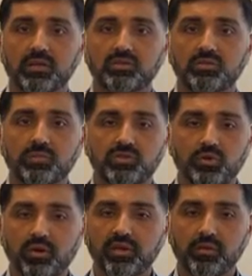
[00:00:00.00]
So
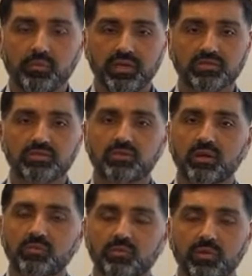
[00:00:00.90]
majority of my patients who
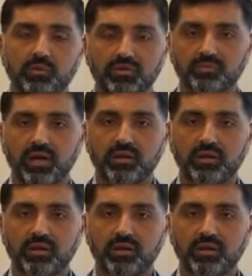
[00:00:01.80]
come to me with a spot